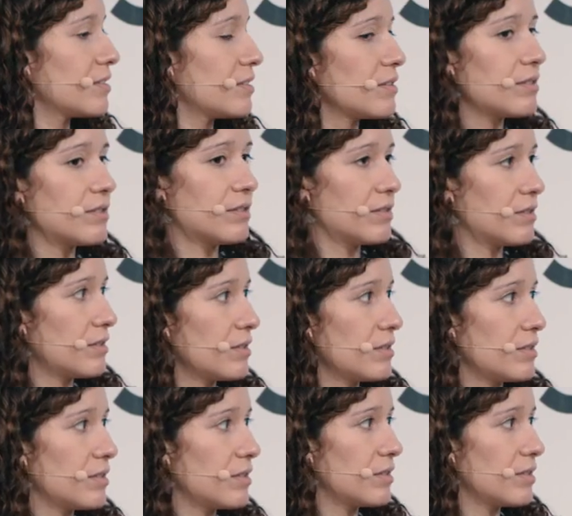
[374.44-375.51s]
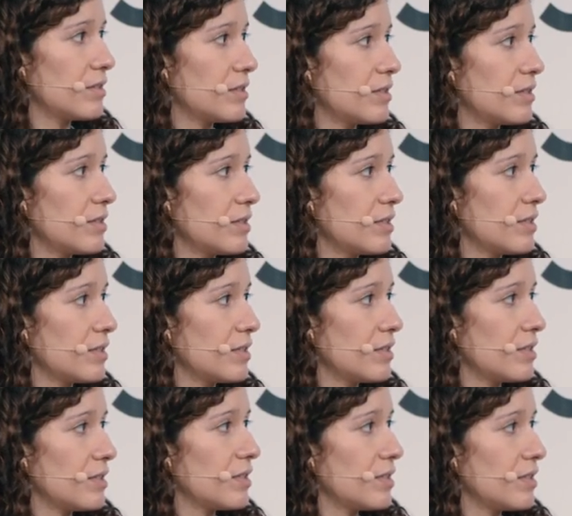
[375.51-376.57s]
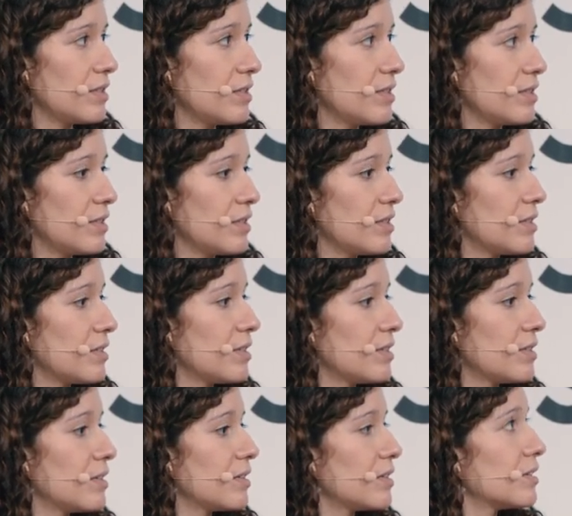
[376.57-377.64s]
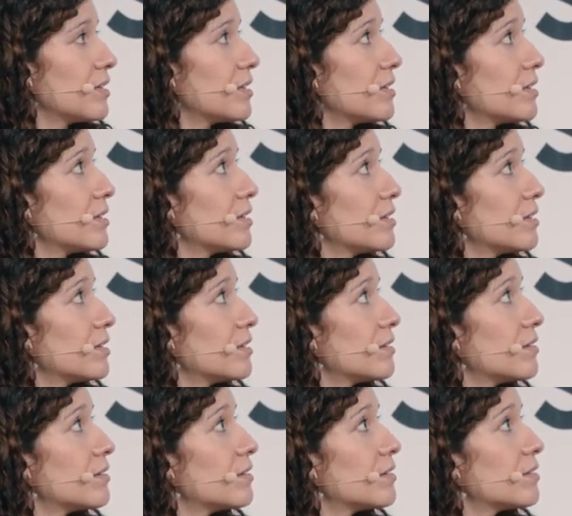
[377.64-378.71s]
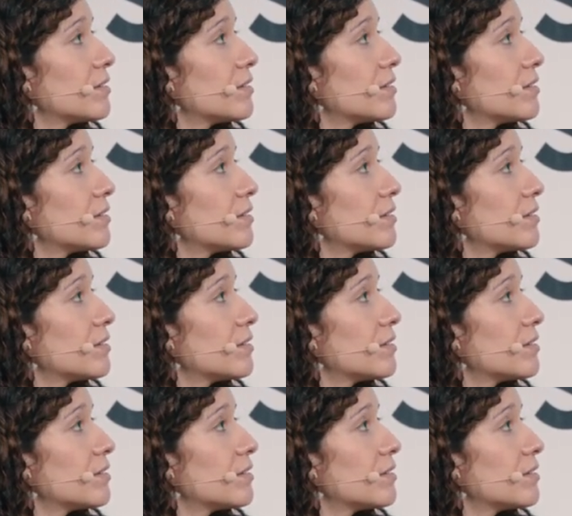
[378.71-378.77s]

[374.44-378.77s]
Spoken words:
No words are spoken by the person on screen.